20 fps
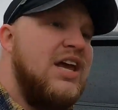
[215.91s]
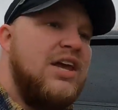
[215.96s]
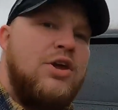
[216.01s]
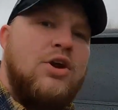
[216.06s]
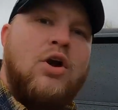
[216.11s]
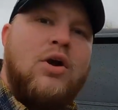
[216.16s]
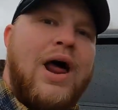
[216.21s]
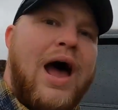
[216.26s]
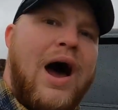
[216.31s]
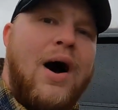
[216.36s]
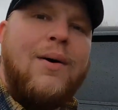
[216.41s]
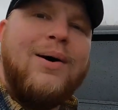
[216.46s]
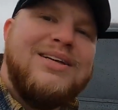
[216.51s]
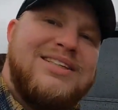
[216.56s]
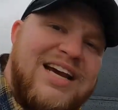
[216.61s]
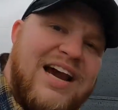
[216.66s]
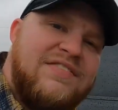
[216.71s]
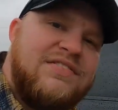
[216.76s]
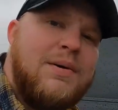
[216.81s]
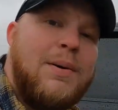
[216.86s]
You don't
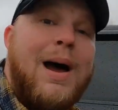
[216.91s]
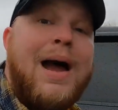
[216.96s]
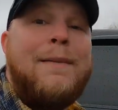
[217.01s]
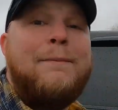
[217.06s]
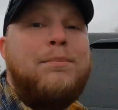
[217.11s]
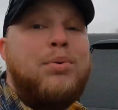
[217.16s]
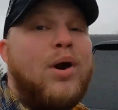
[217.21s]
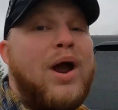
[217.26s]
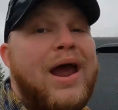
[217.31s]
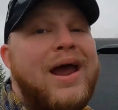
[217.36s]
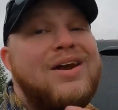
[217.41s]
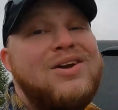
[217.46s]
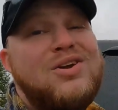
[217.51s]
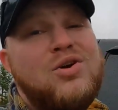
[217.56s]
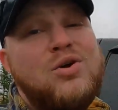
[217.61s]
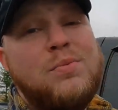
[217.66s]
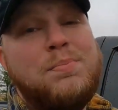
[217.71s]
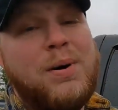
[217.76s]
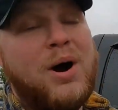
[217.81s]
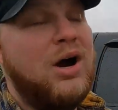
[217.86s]
always have to buy brand
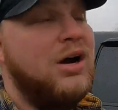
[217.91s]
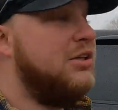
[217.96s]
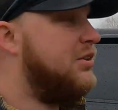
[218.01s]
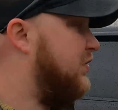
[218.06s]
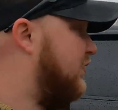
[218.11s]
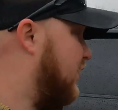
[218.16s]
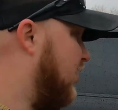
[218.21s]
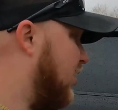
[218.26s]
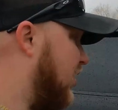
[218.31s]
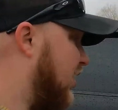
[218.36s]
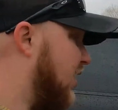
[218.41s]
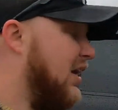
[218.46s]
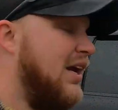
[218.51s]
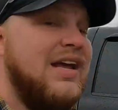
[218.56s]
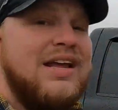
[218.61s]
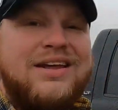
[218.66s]
new parts for,